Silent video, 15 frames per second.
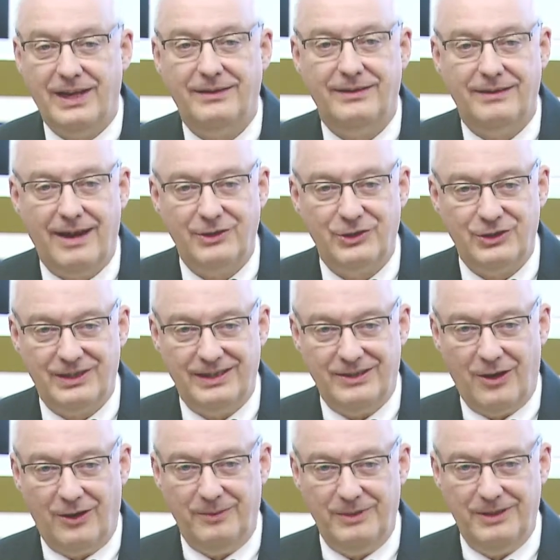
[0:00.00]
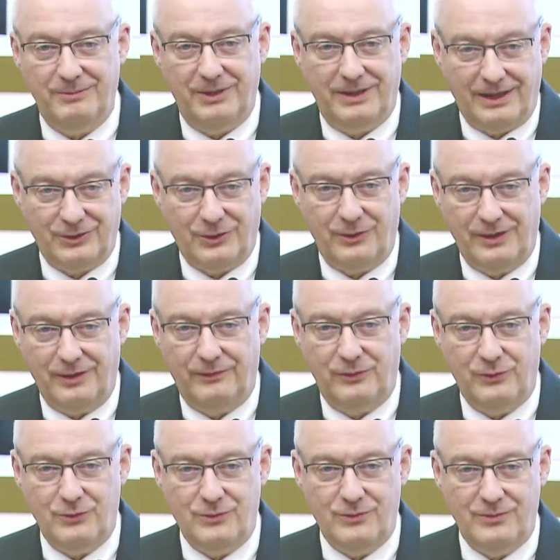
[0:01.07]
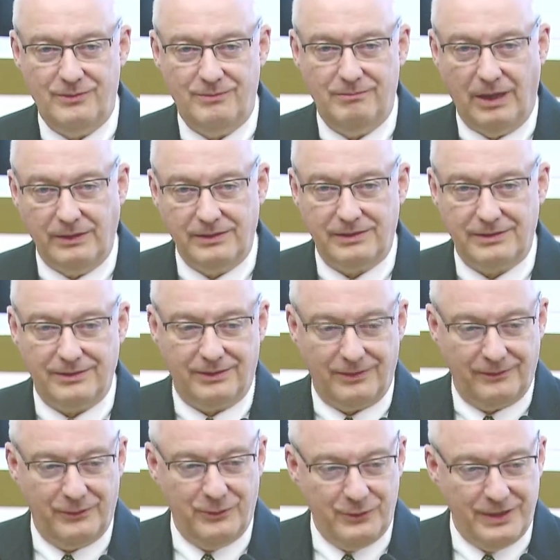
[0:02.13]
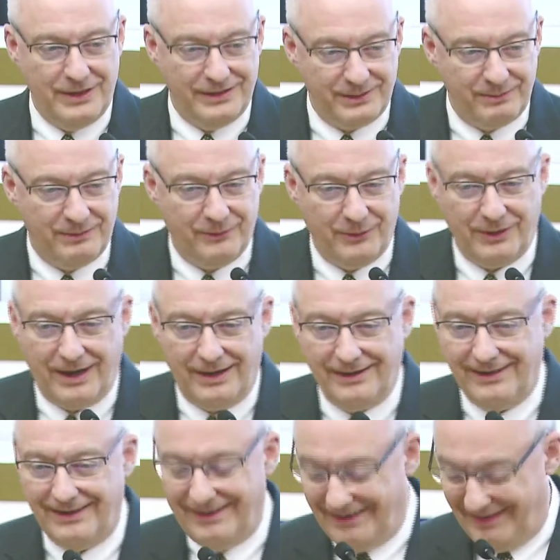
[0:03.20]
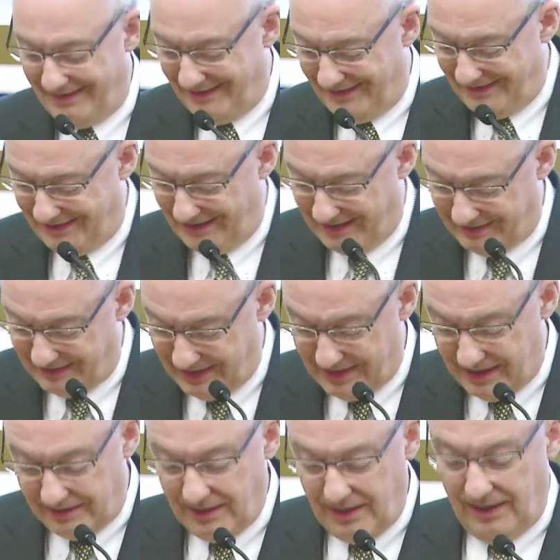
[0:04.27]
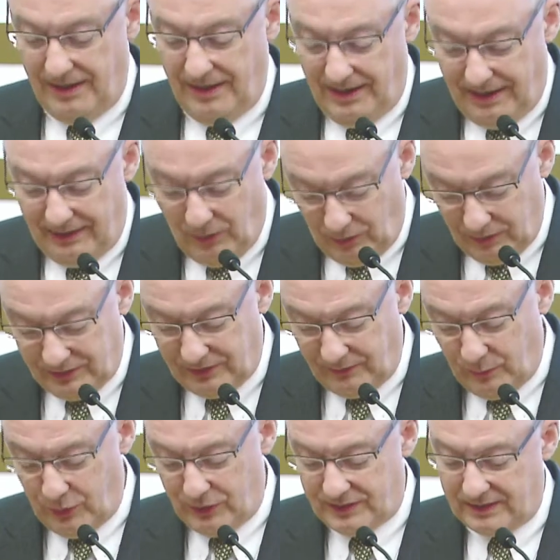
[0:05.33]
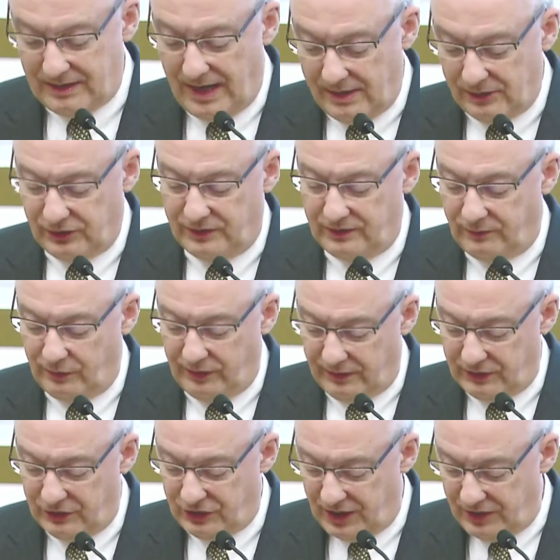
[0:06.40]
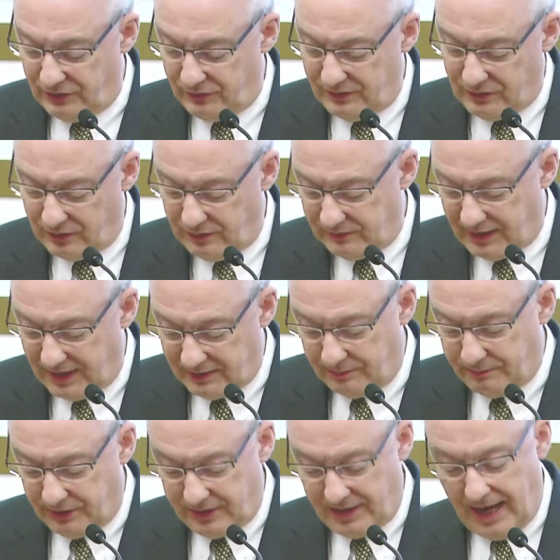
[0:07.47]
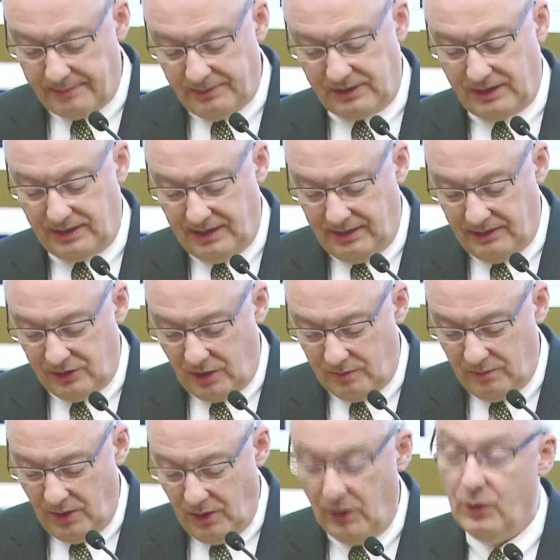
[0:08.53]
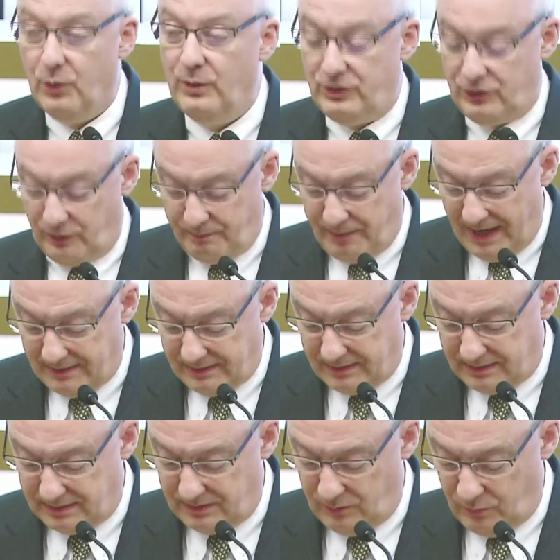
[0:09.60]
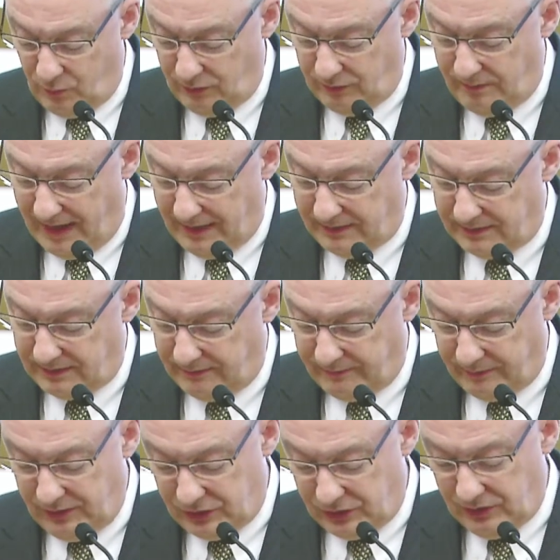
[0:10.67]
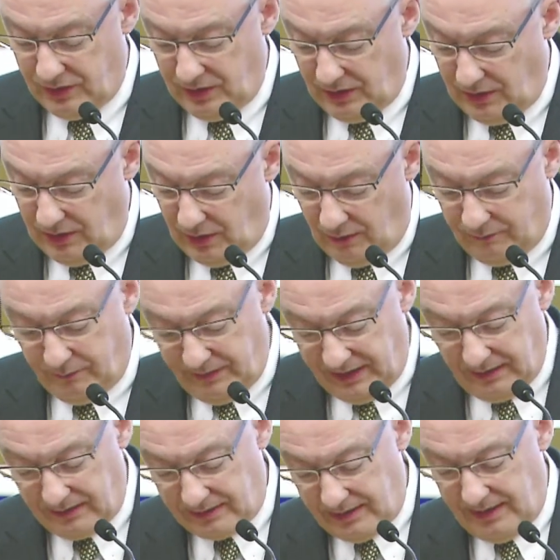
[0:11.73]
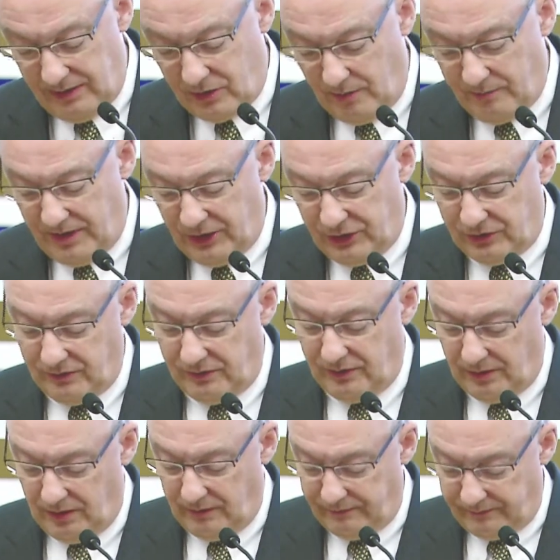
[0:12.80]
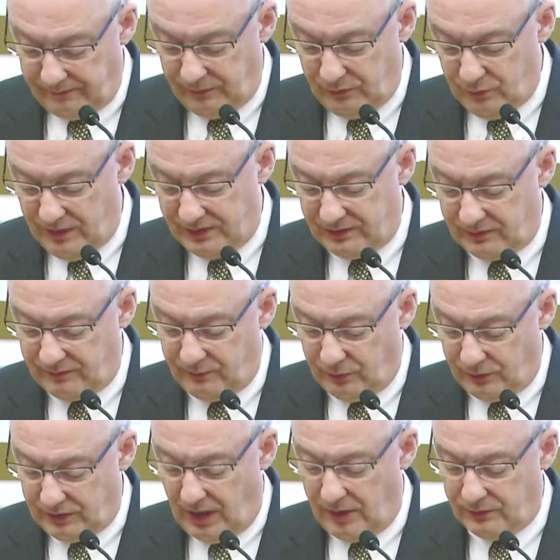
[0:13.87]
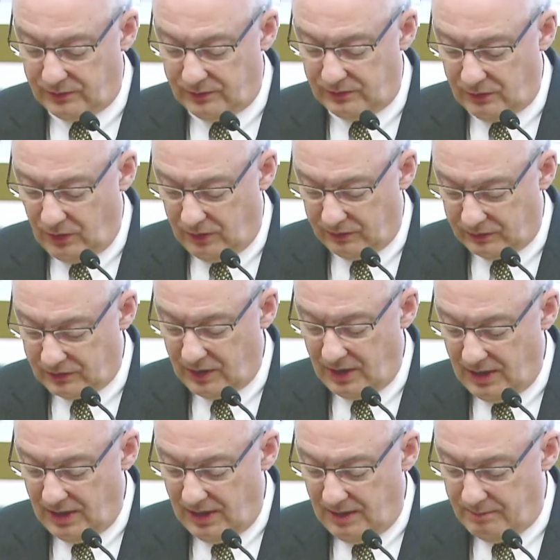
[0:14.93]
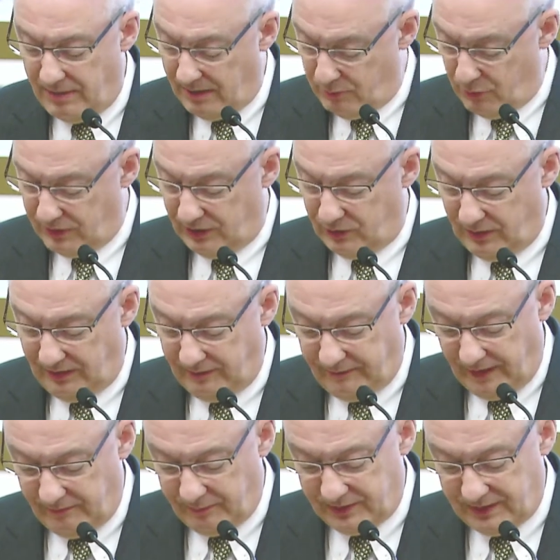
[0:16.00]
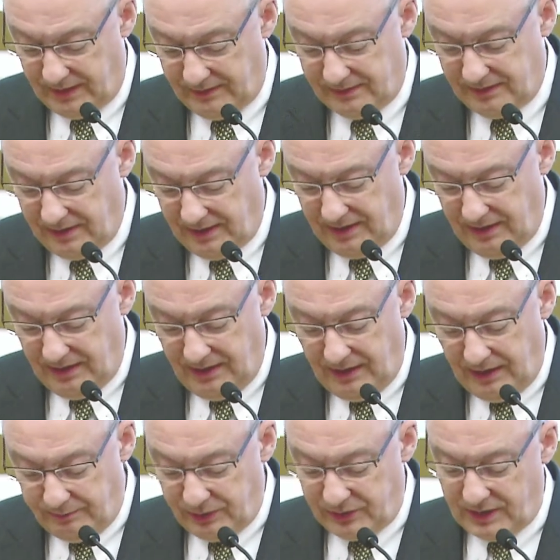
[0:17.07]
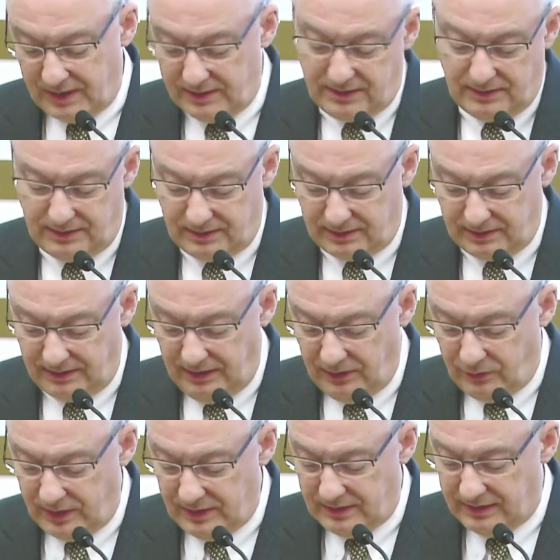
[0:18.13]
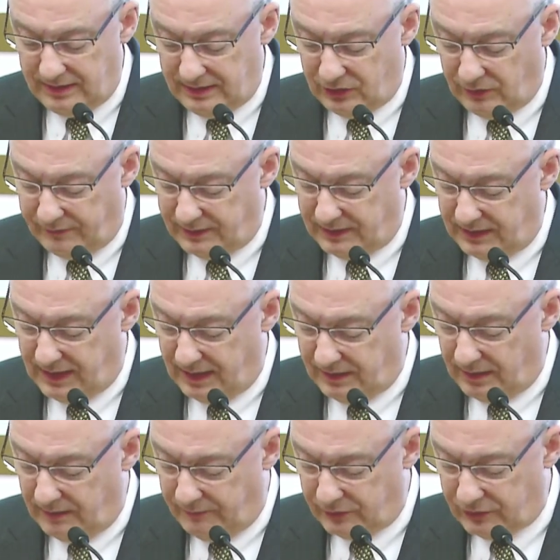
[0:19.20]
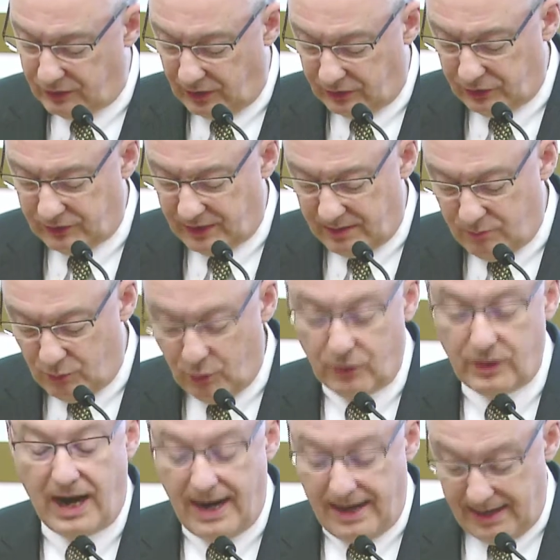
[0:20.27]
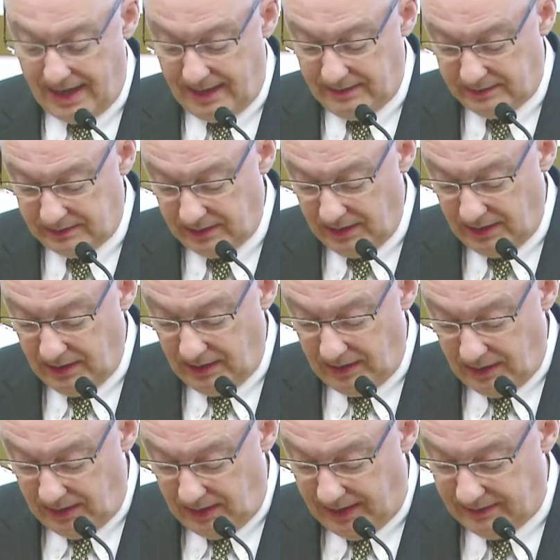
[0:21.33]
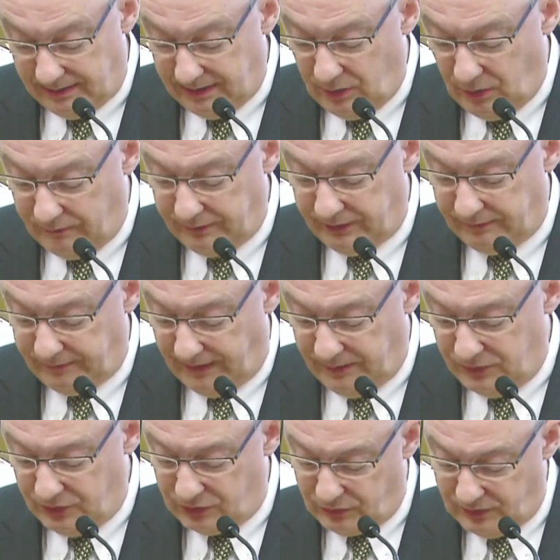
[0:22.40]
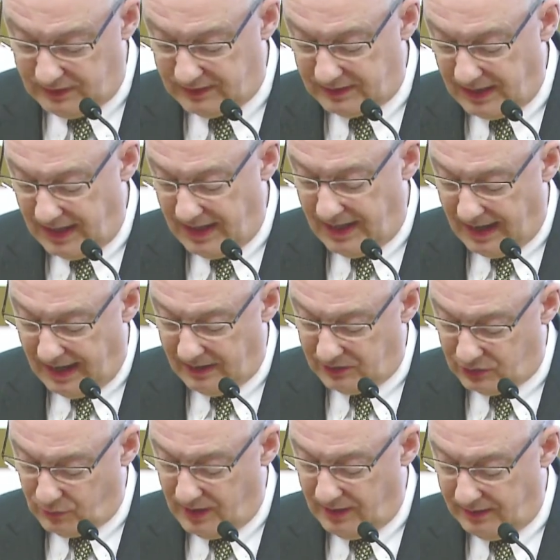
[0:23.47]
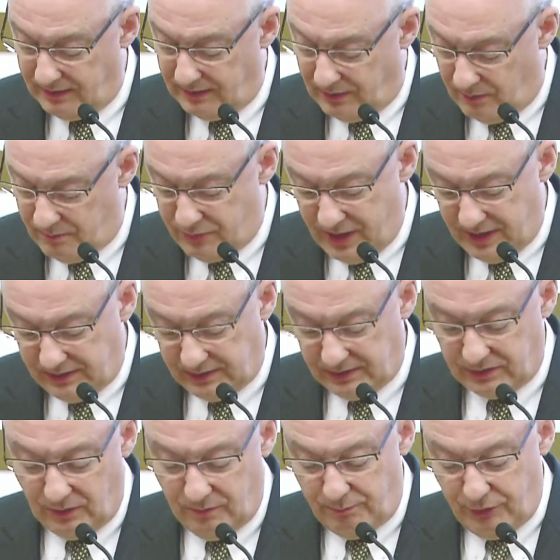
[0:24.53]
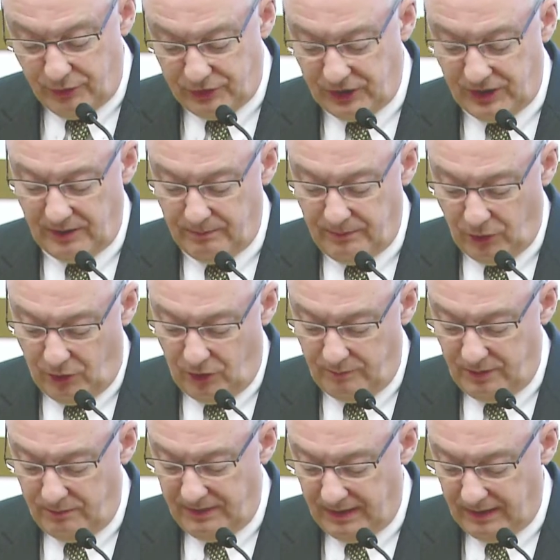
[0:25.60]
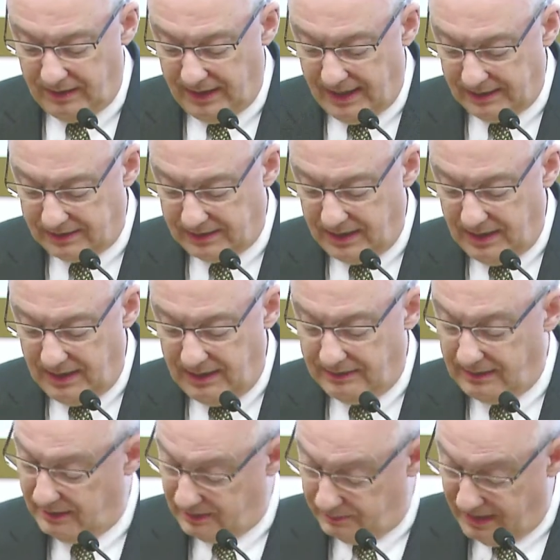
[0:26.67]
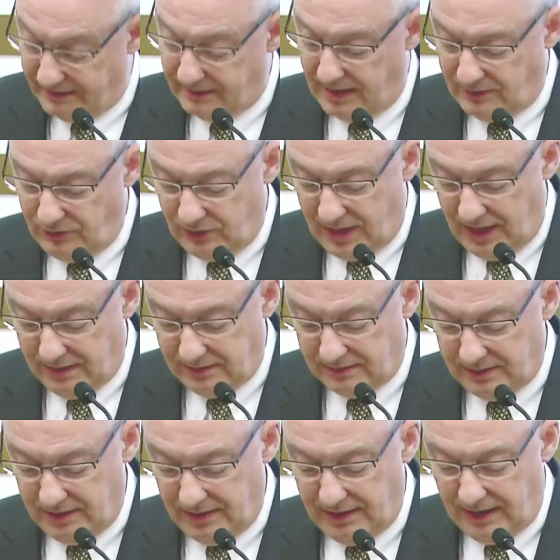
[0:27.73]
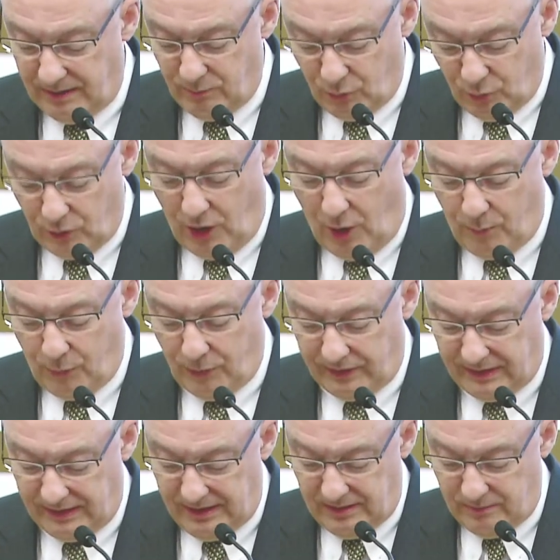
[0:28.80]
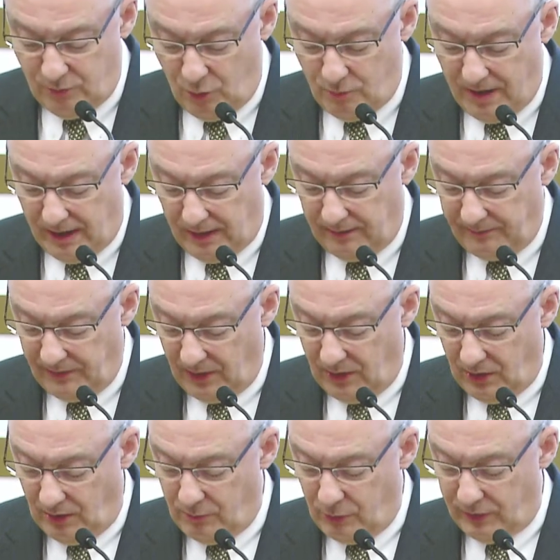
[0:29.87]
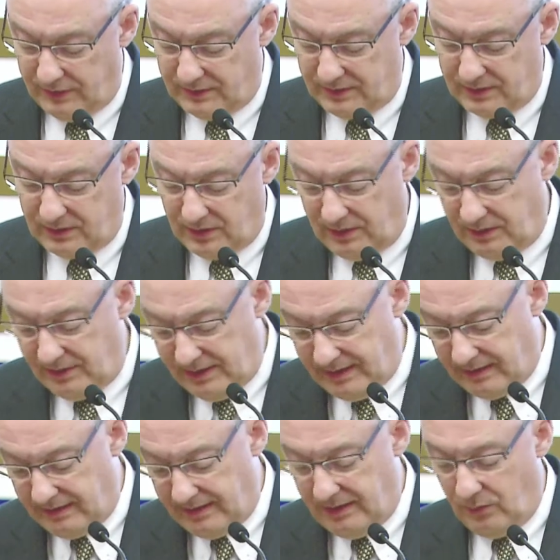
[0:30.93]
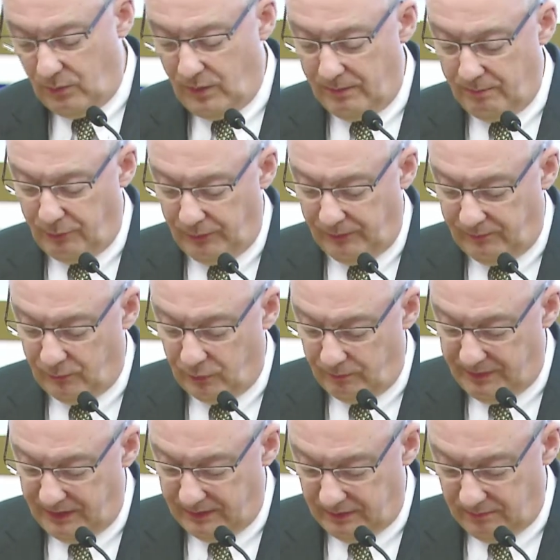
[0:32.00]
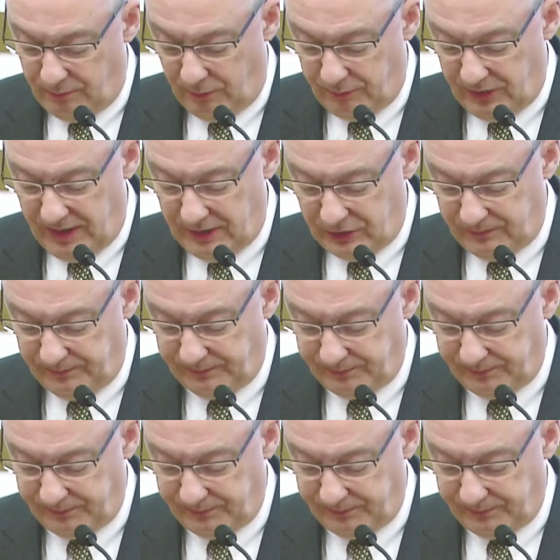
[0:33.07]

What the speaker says: the largest economy, but that's only a few months or a few years before I can say that. It holds the world's largest foreign exchange reserves, has a per capita income which surpasses the World Bank's definition of a middle-income nation of US $4,000 by more than 25%. It possesses increasingly sophisticated infrastructures and more high-end and innovative industries, and as well embraces a burgeoning urban middle class that is better educated and more upwardly mobile among its nearly 1.4 billion population.